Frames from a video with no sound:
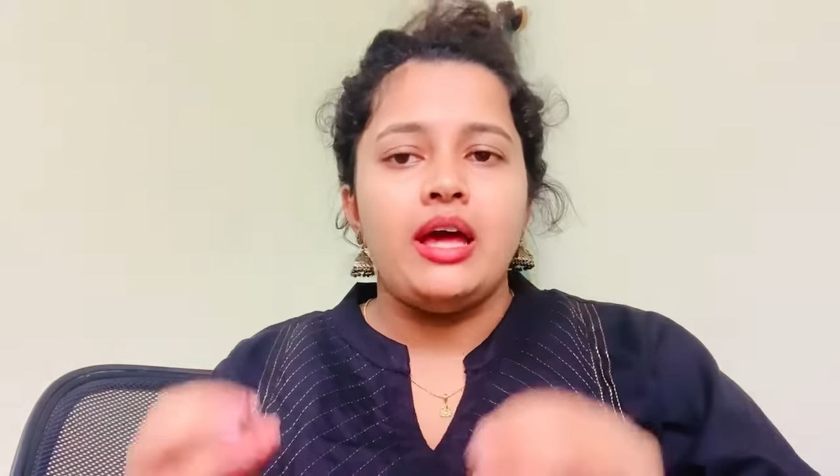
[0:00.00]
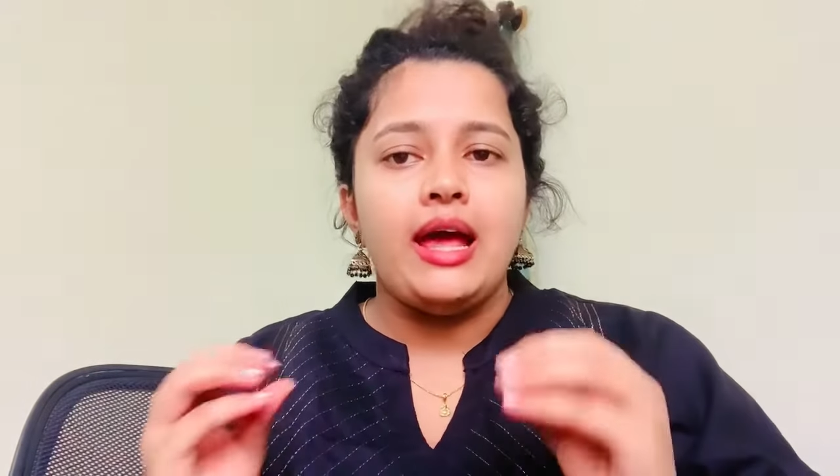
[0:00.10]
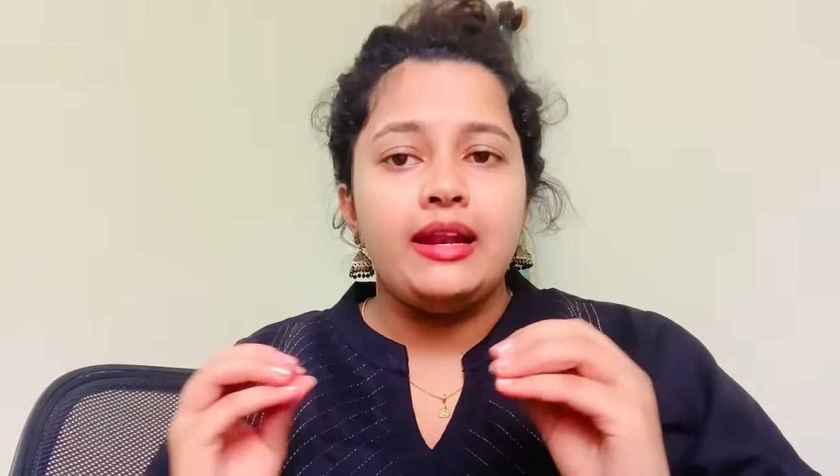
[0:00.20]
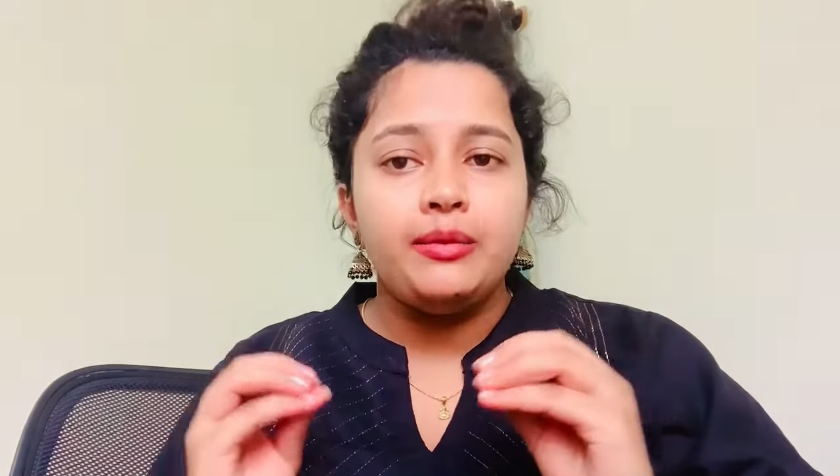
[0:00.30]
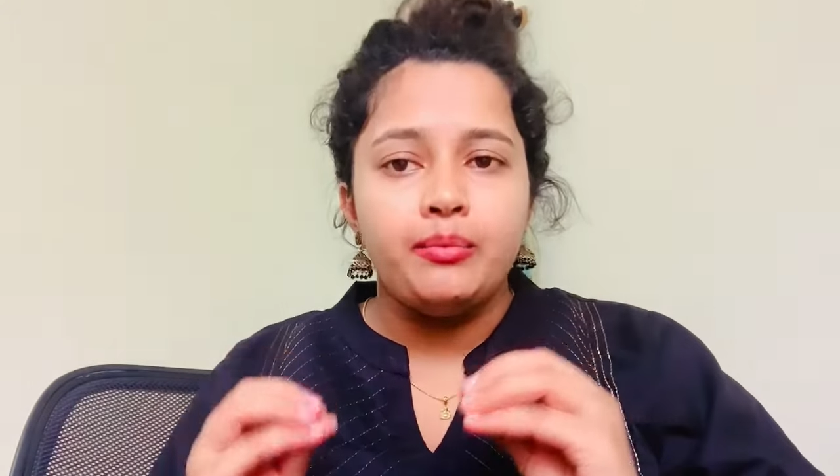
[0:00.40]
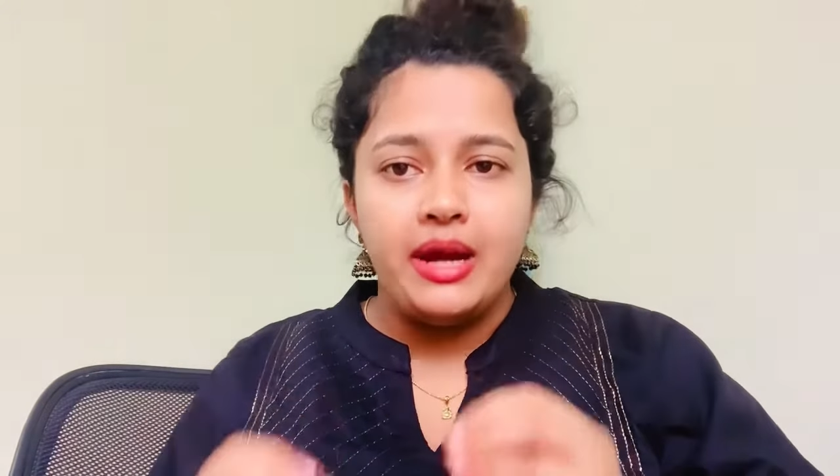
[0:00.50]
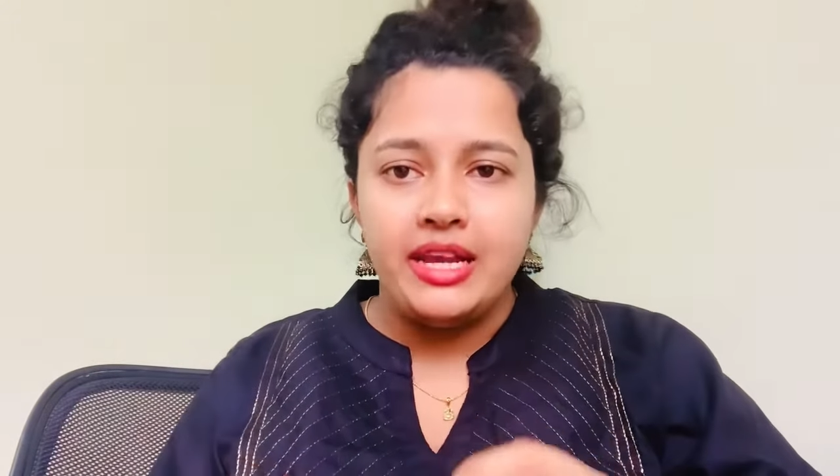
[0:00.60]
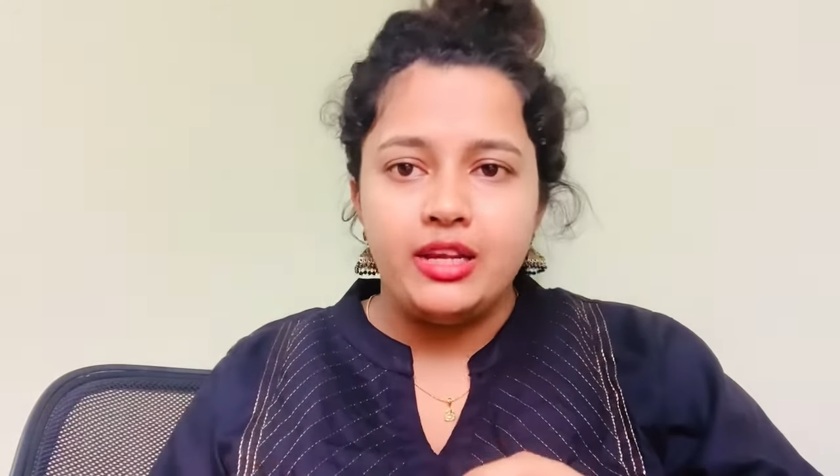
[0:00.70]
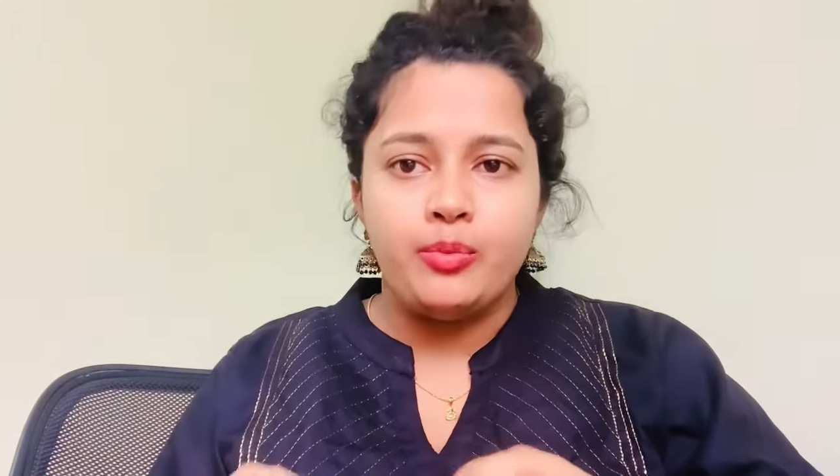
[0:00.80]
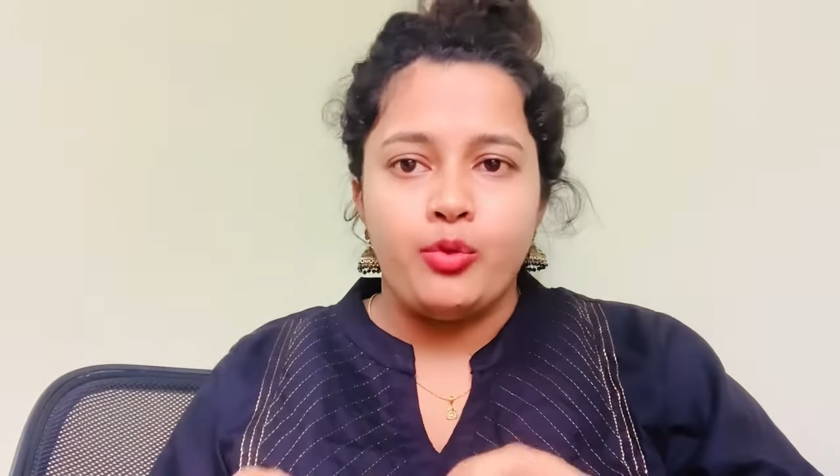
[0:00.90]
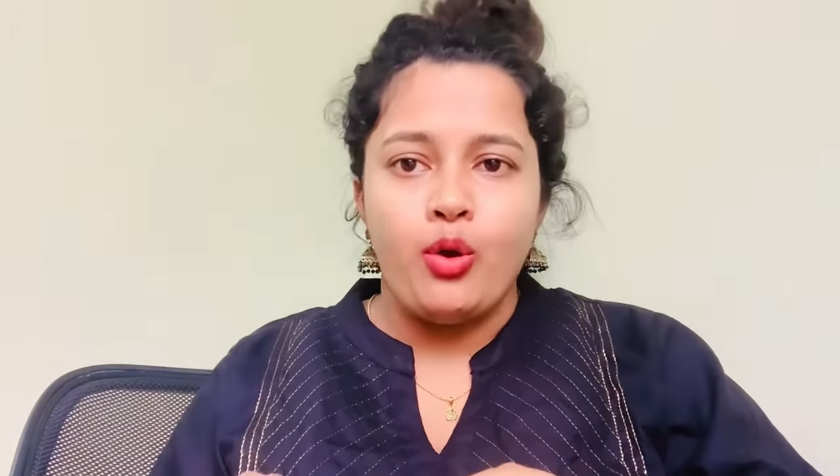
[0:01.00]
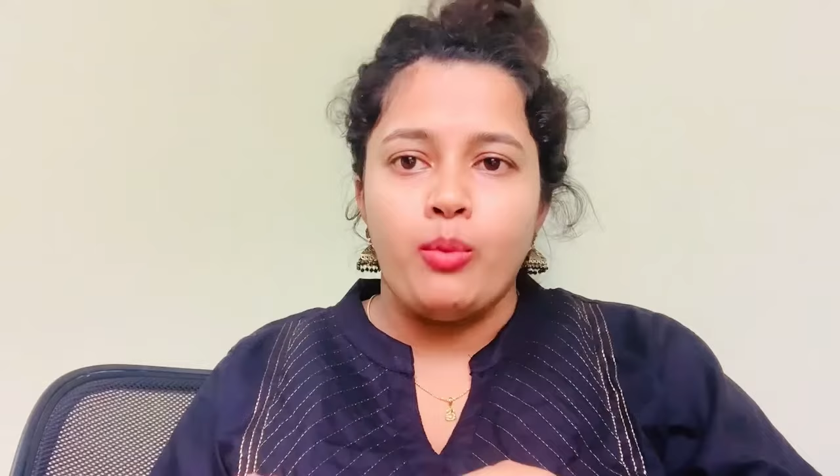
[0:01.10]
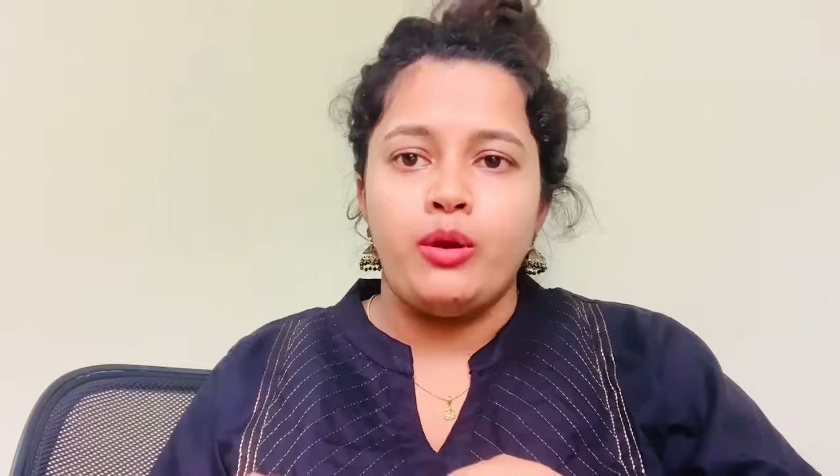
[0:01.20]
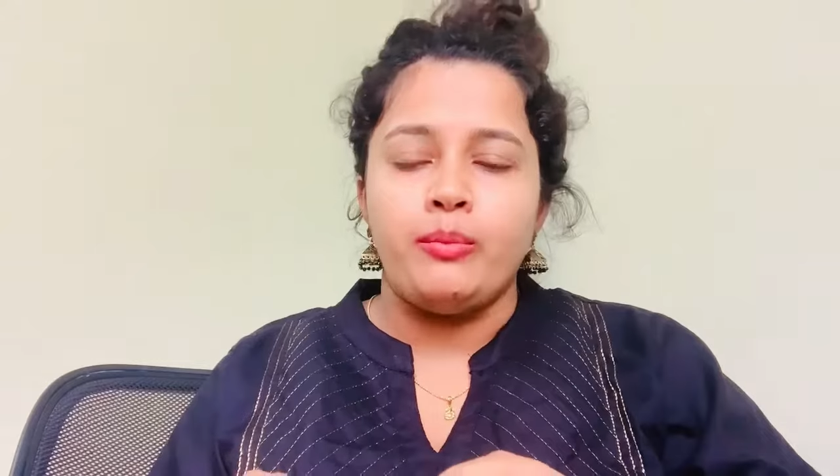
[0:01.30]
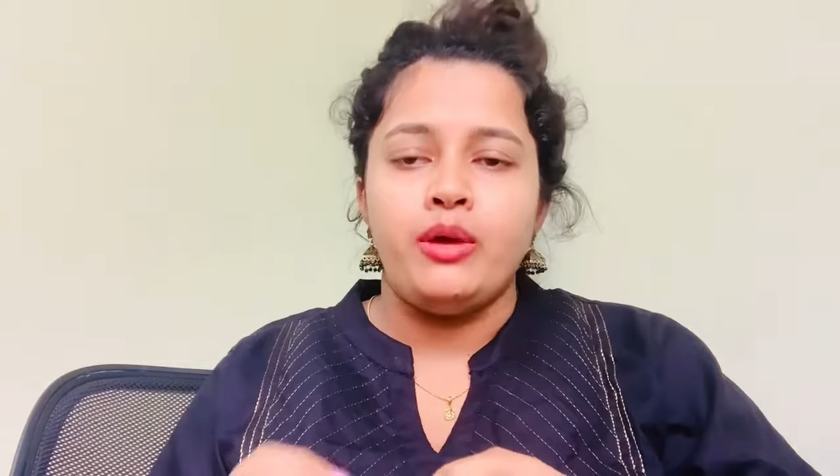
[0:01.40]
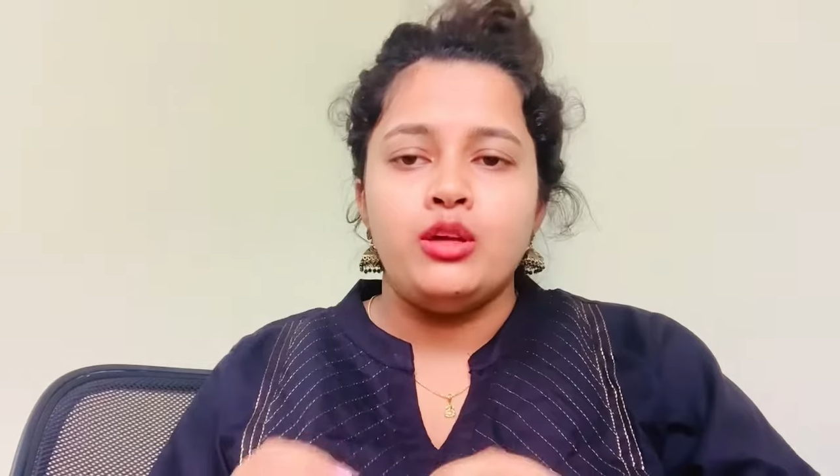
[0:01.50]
and minor problem.